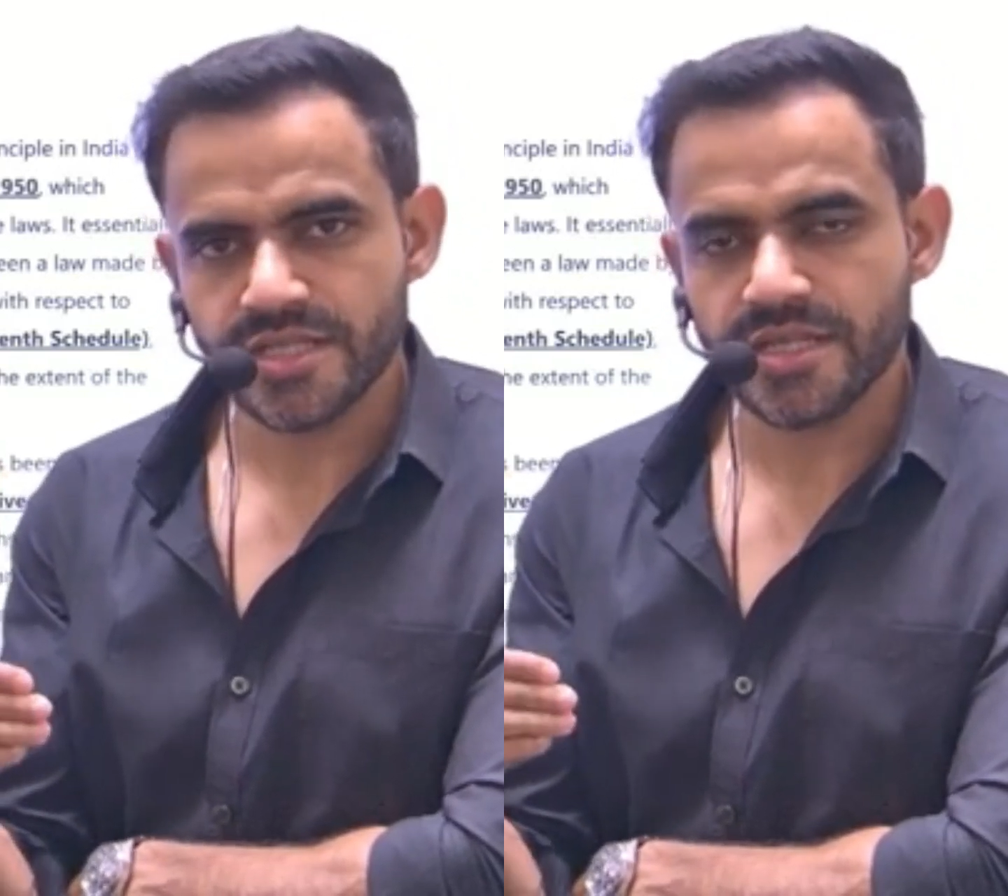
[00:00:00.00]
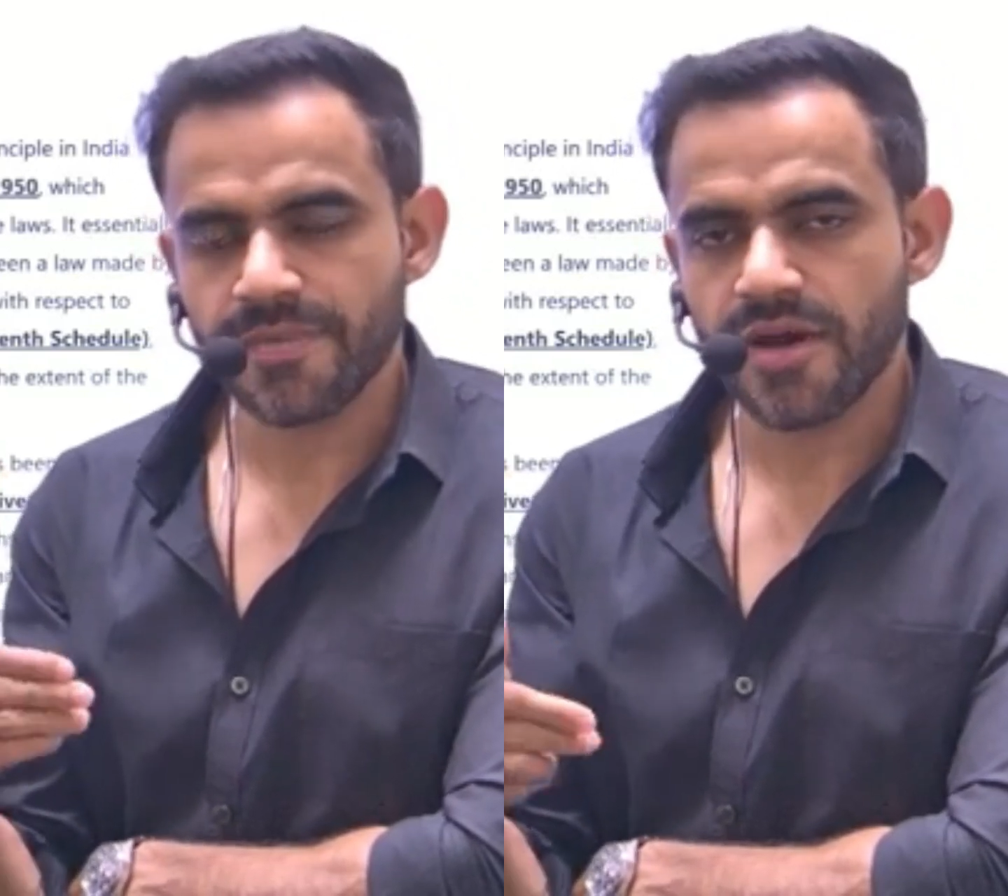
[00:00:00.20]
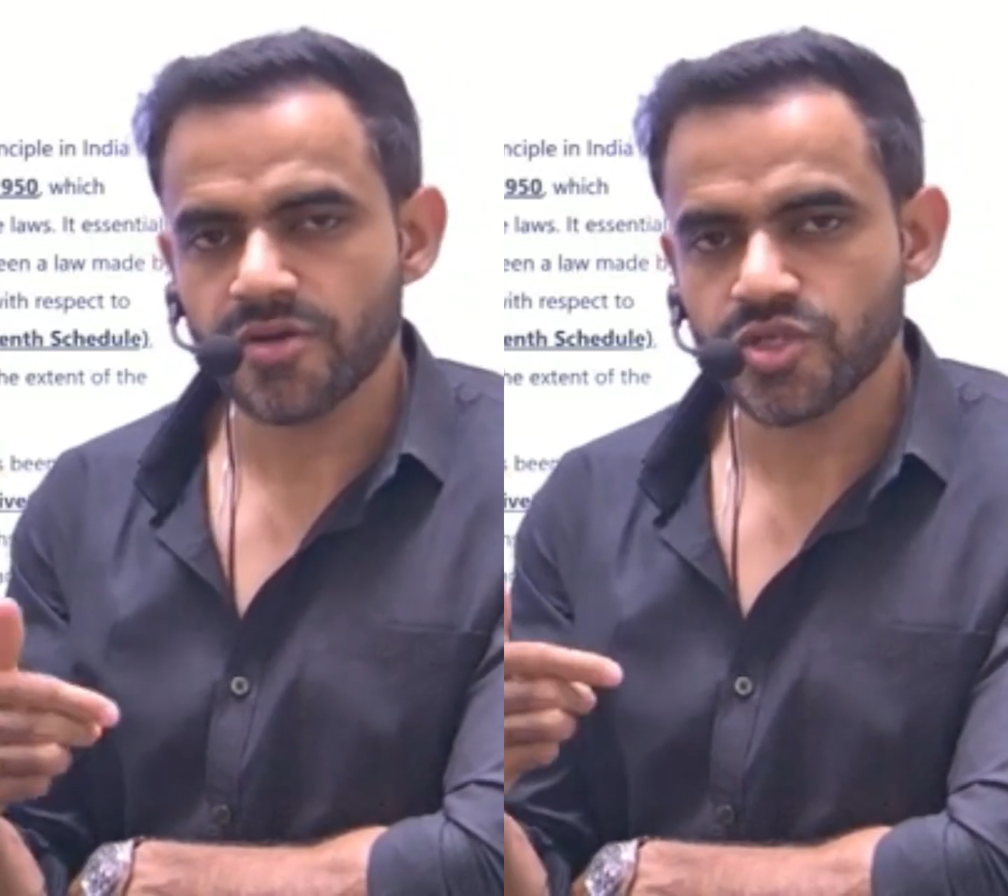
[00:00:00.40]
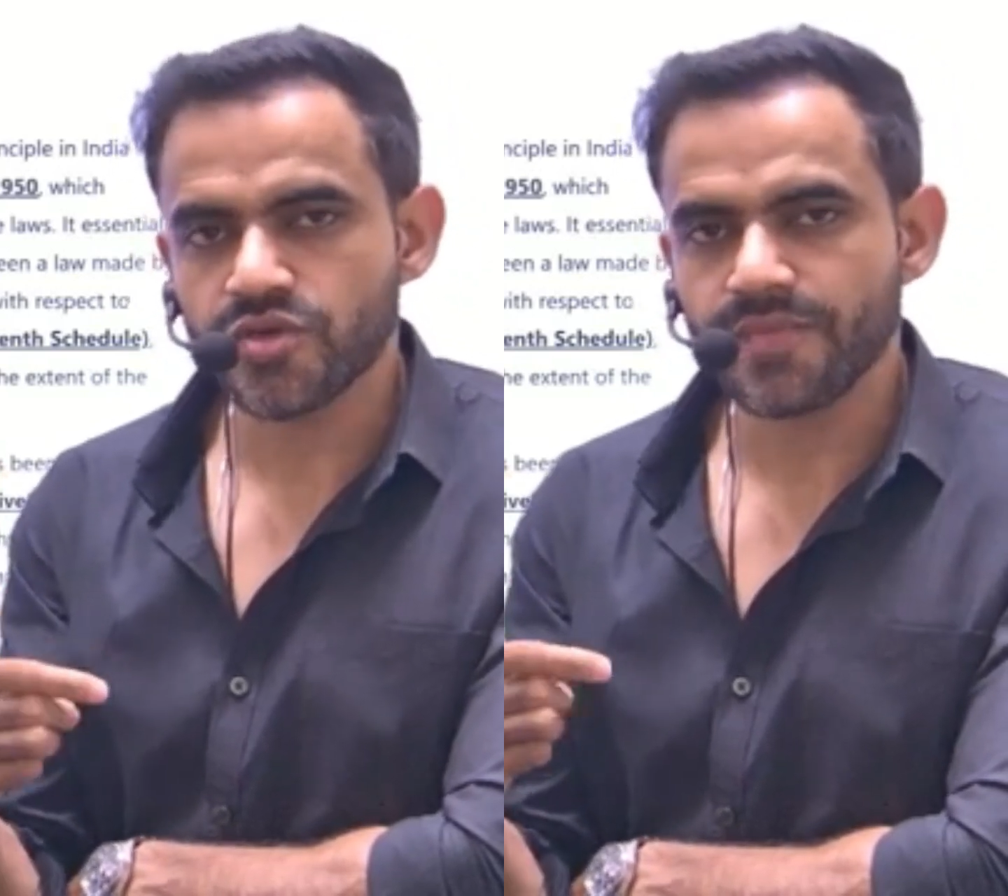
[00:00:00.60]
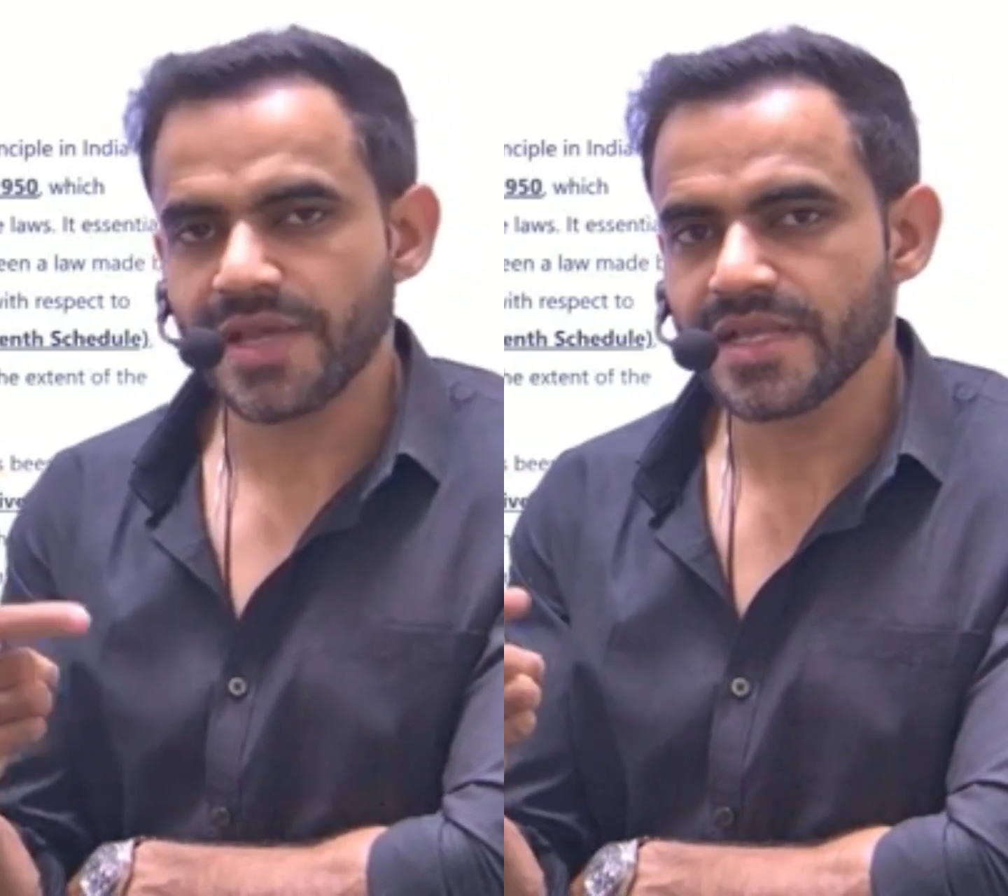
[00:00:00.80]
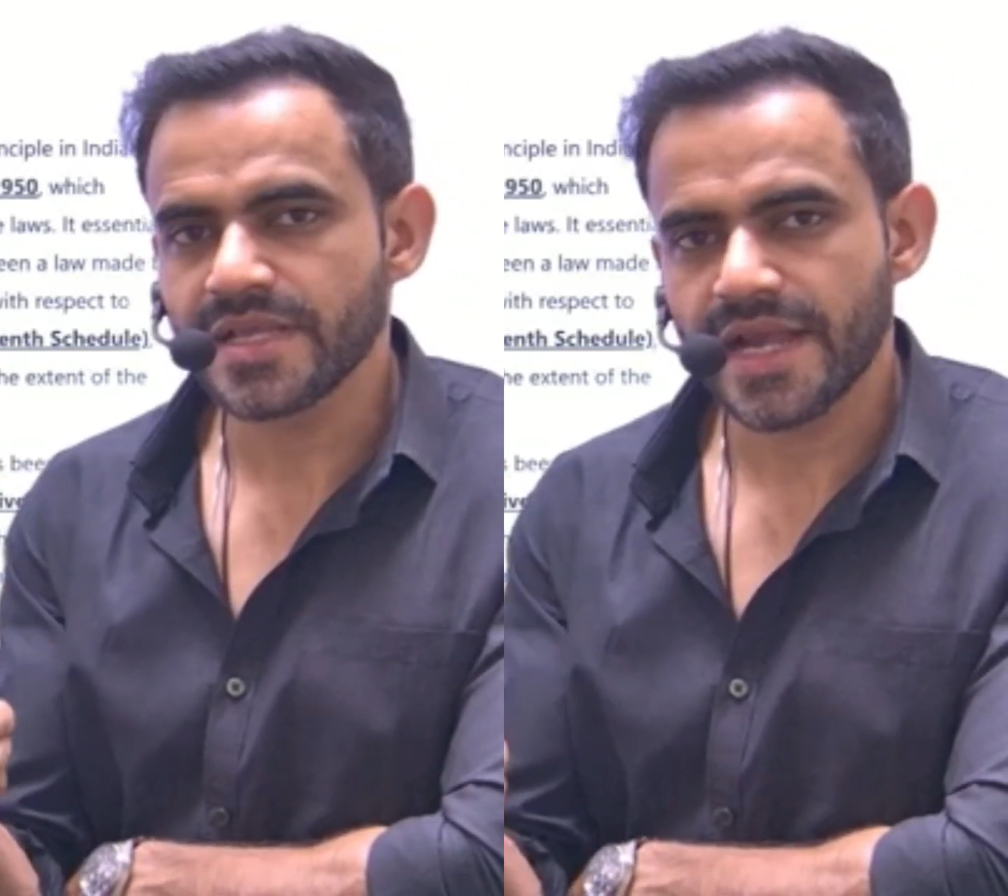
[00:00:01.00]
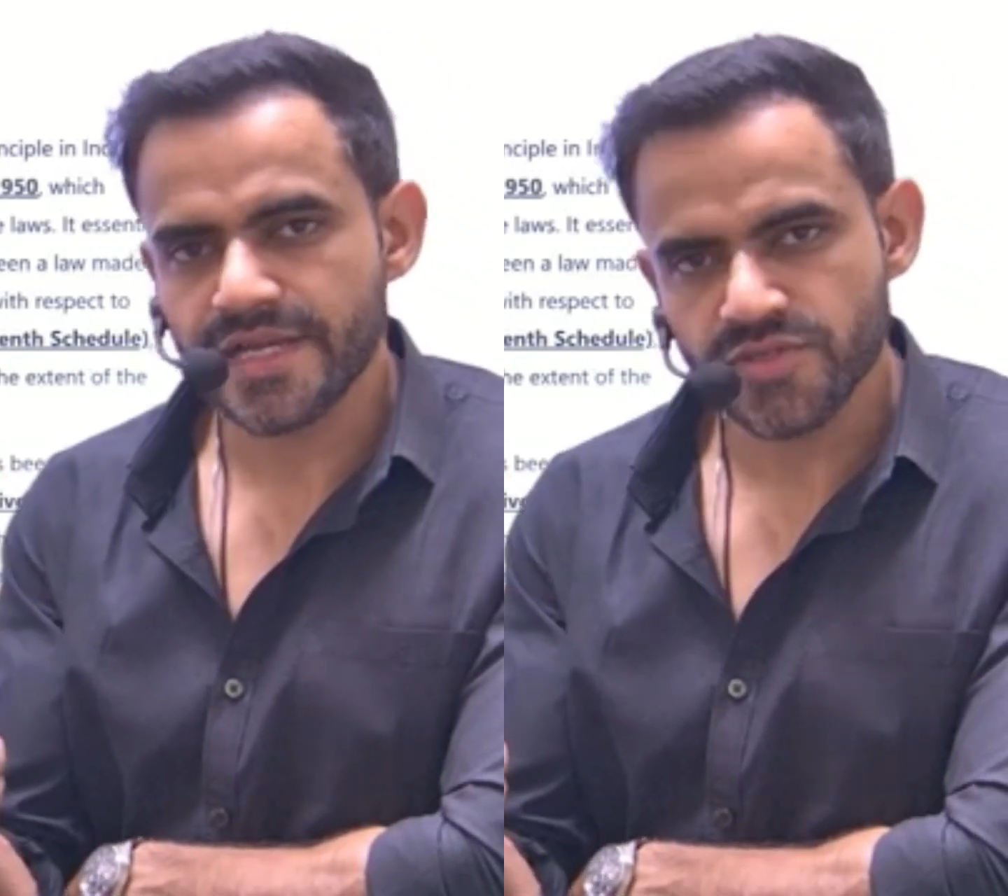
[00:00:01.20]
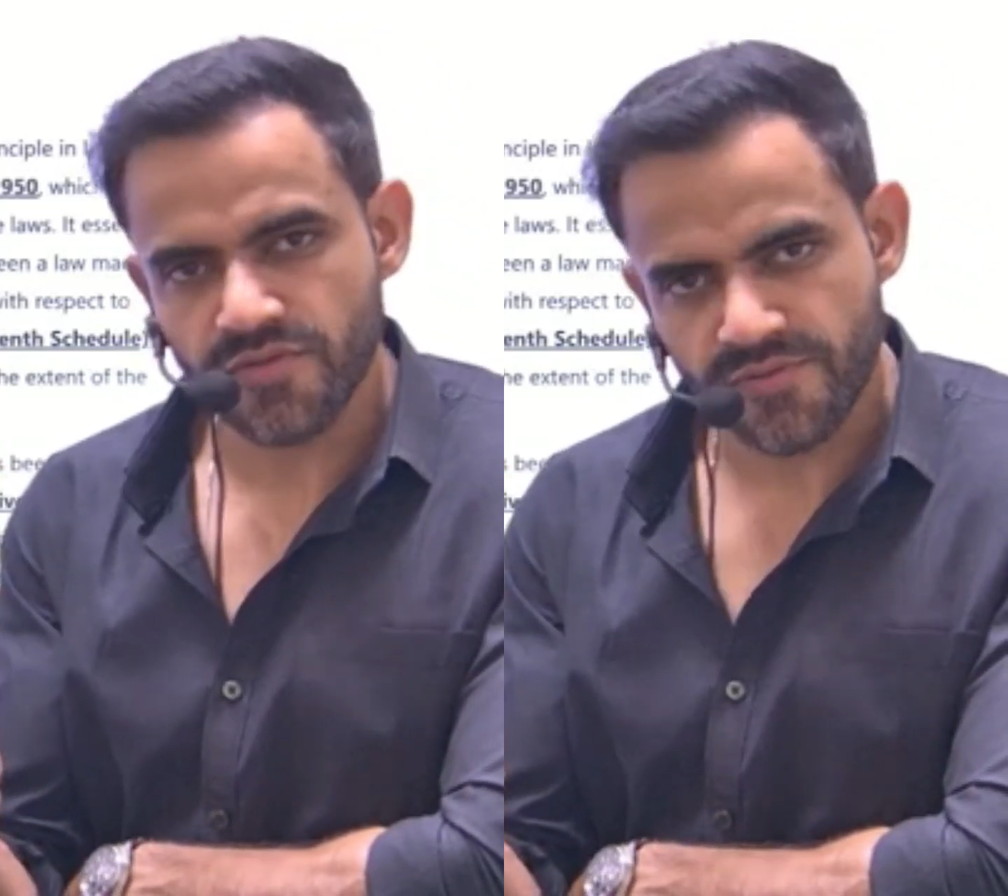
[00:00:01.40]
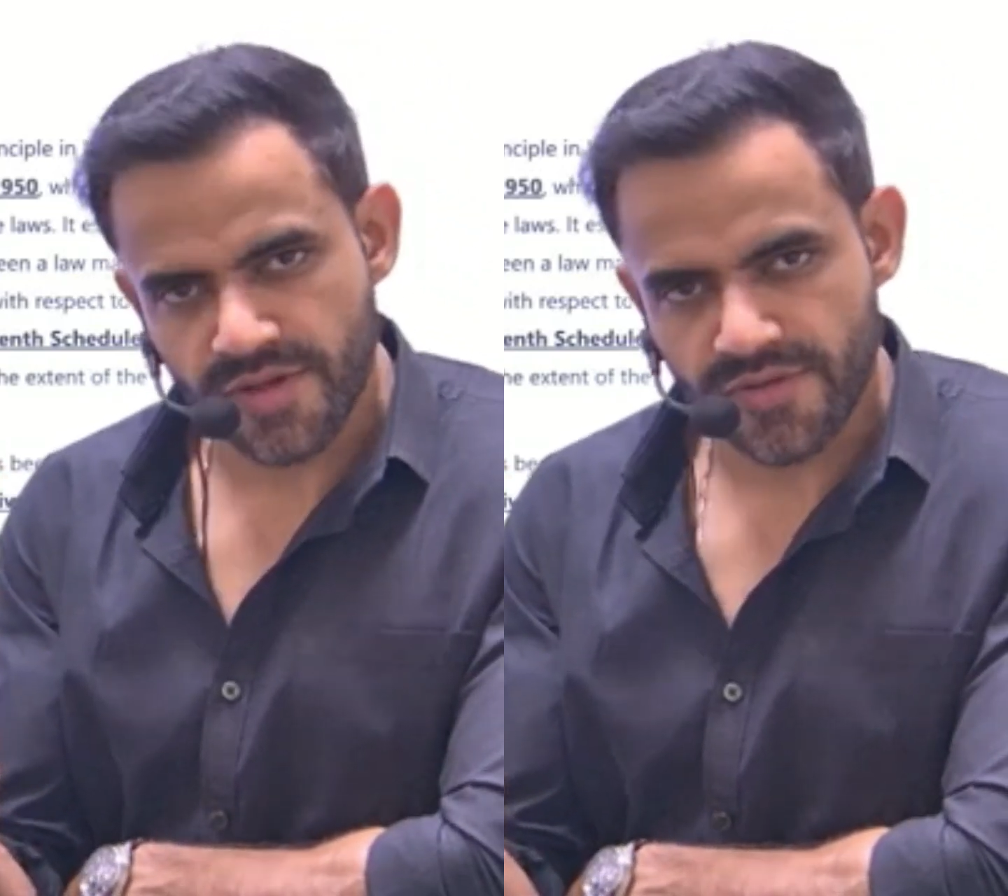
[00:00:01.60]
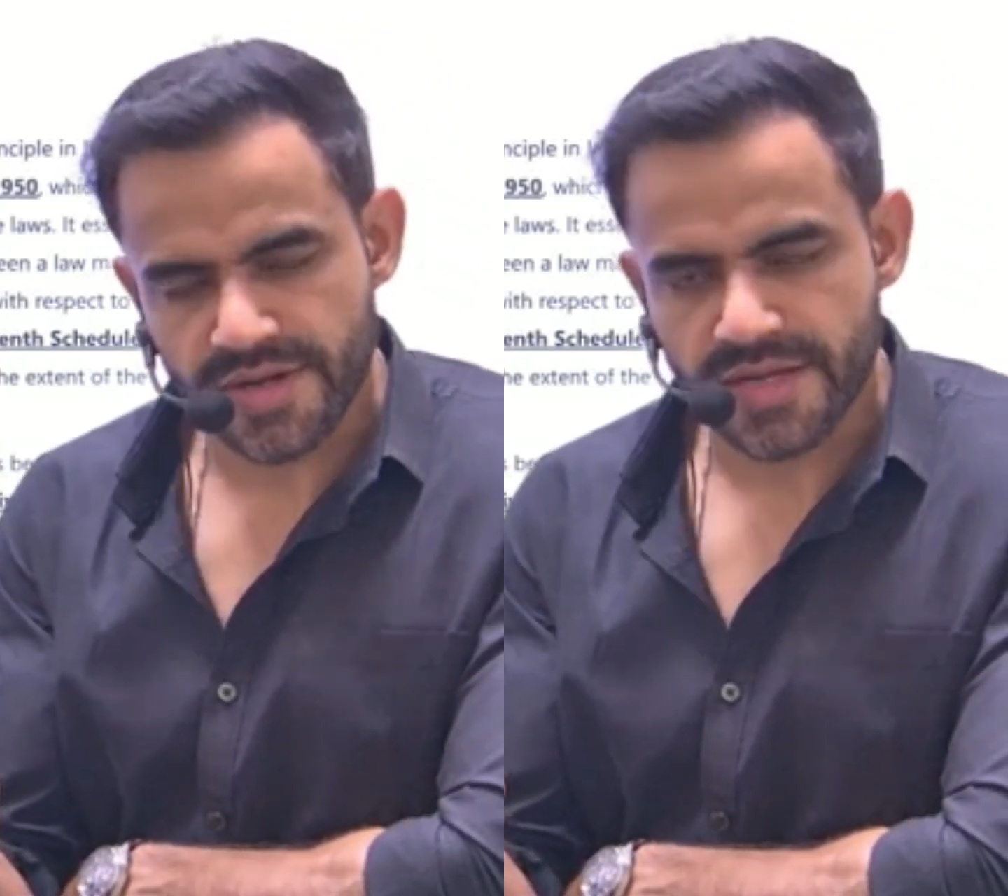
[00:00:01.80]
the power should be in the hands of
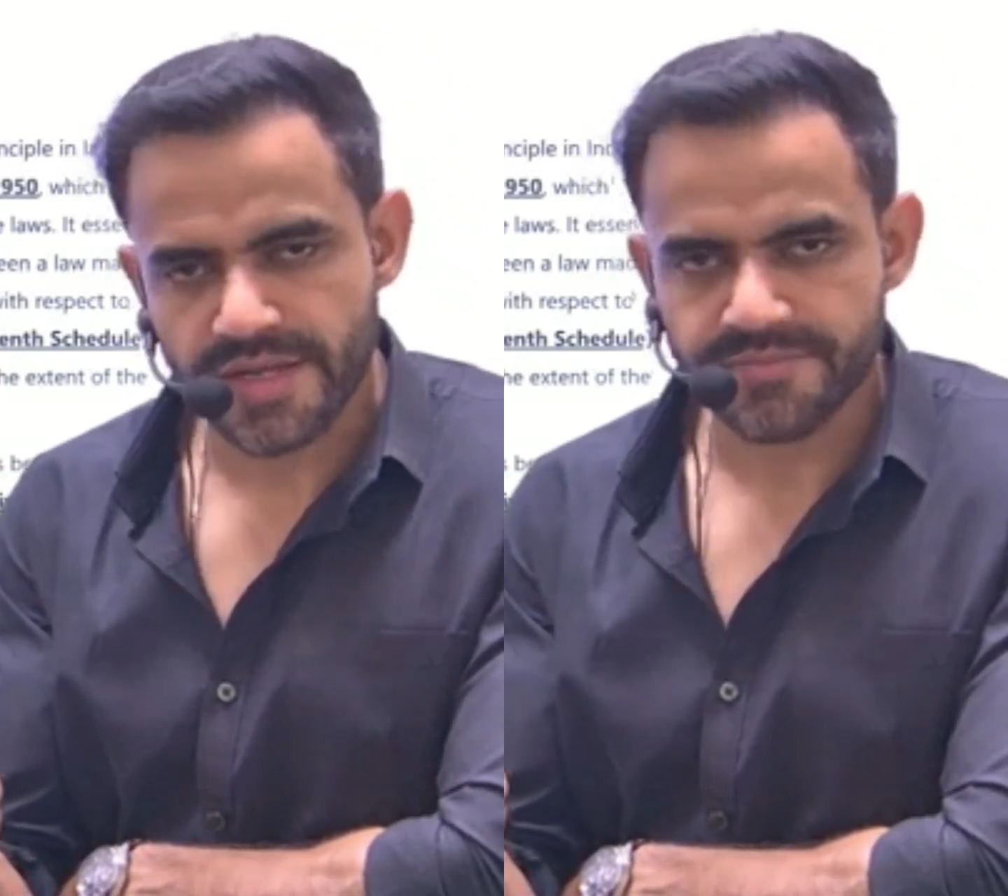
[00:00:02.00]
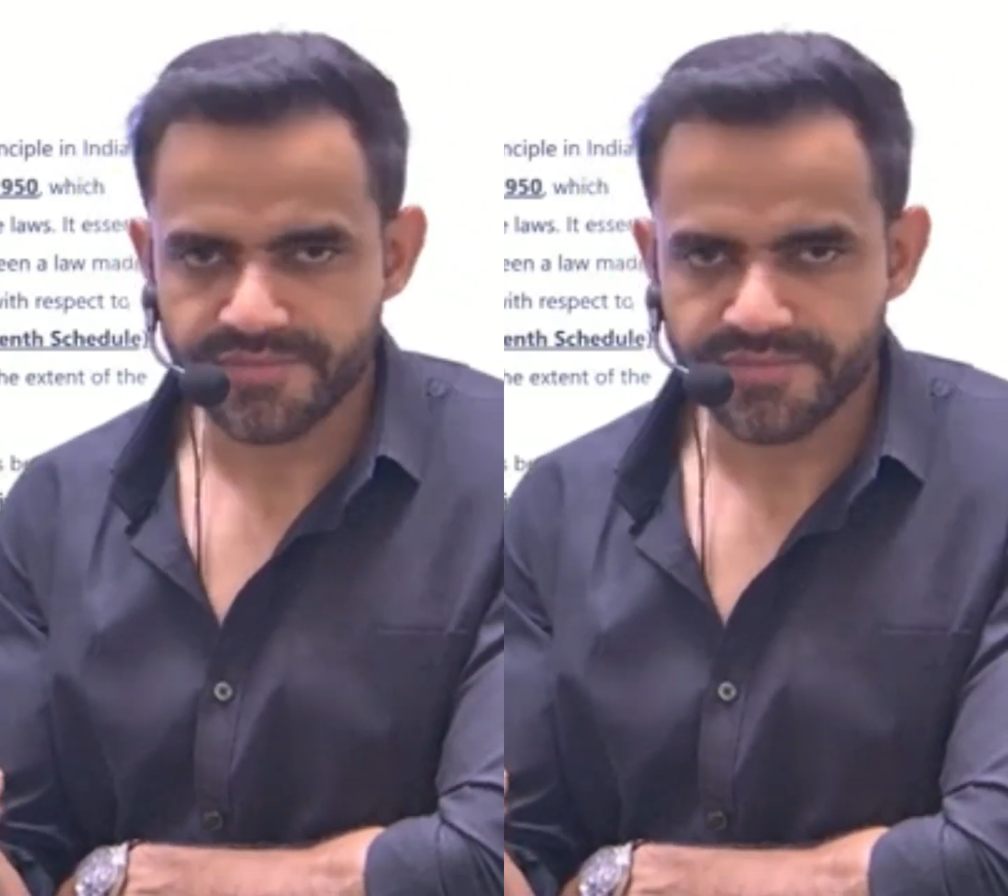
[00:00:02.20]
governor.